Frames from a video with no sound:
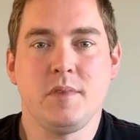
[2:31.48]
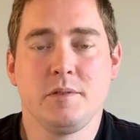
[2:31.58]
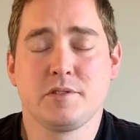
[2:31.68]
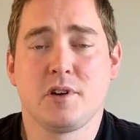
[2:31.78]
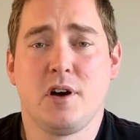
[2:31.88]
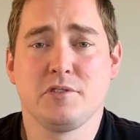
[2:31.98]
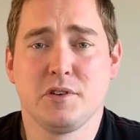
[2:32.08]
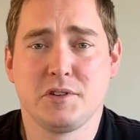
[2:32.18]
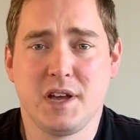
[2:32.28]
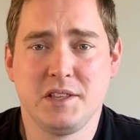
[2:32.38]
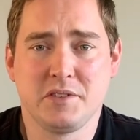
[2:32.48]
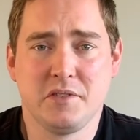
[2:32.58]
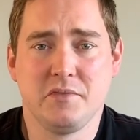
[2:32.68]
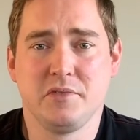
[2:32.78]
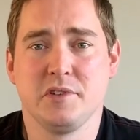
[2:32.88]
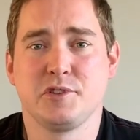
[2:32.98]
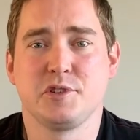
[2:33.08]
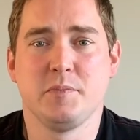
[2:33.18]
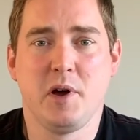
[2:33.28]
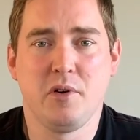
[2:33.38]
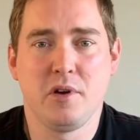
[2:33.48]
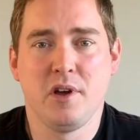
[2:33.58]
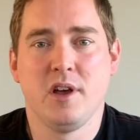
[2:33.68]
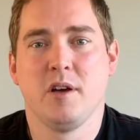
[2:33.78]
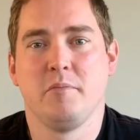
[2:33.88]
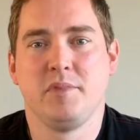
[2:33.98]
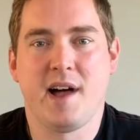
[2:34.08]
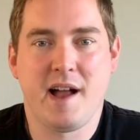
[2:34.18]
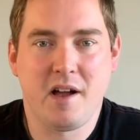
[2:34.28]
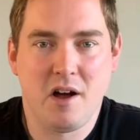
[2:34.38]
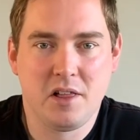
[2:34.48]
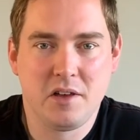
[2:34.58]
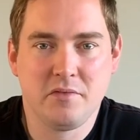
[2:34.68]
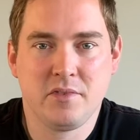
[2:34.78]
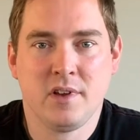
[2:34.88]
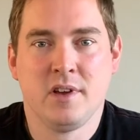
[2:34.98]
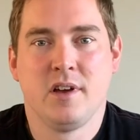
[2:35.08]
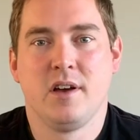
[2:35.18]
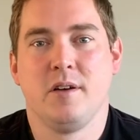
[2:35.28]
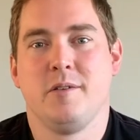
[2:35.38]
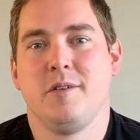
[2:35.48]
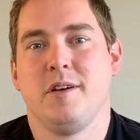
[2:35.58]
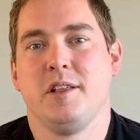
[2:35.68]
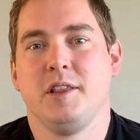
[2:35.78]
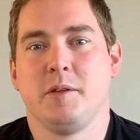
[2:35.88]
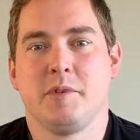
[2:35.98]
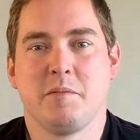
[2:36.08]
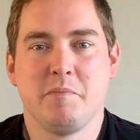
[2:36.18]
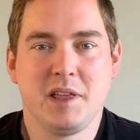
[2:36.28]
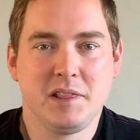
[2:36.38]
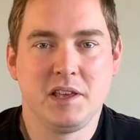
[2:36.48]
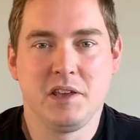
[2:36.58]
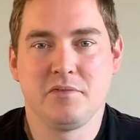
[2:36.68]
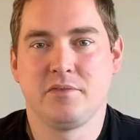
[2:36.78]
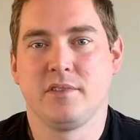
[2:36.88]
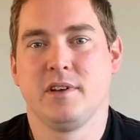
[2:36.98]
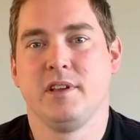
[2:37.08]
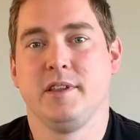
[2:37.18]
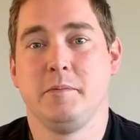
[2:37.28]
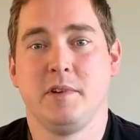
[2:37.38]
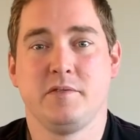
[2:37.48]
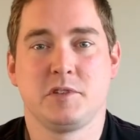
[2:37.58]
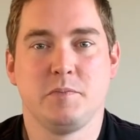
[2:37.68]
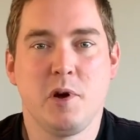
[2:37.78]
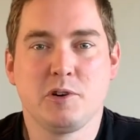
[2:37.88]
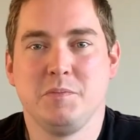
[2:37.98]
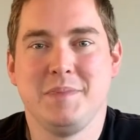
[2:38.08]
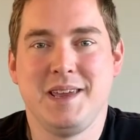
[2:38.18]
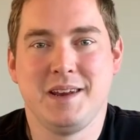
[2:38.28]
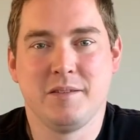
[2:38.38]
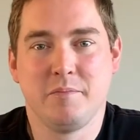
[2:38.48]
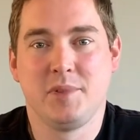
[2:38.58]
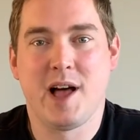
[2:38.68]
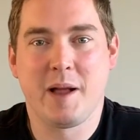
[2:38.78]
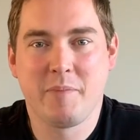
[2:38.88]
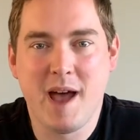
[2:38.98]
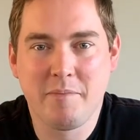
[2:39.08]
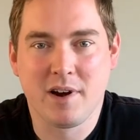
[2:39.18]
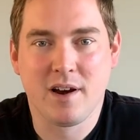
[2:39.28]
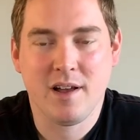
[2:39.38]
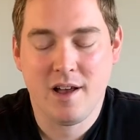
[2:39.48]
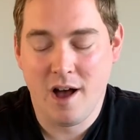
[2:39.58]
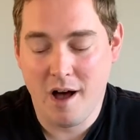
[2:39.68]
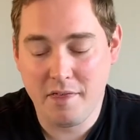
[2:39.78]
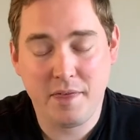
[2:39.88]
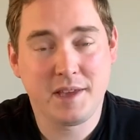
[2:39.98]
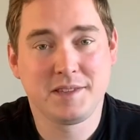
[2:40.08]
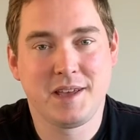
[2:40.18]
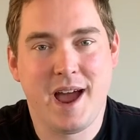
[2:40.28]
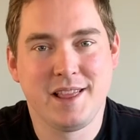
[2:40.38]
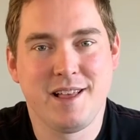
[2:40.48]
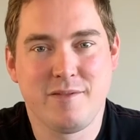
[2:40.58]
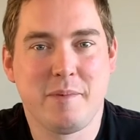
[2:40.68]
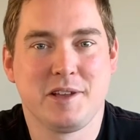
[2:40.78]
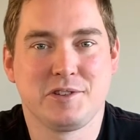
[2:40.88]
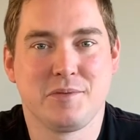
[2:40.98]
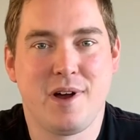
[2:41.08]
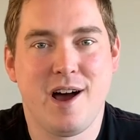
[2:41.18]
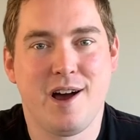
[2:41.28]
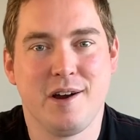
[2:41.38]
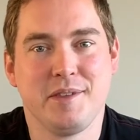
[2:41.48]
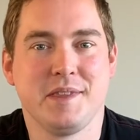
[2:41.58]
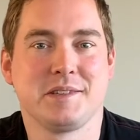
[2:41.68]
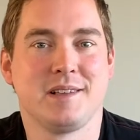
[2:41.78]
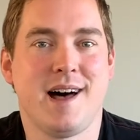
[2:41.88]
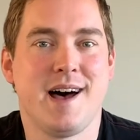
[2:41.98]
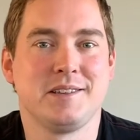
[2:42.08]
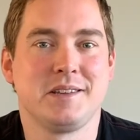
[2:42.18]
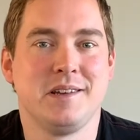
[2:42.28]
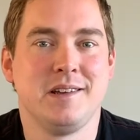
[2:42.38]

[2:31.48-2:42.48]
There's also tons of smoke, black olive, a little bit of mint leaf, a little bit of smoked meat, black pepper. All the things that I love about Syrah are in this glass.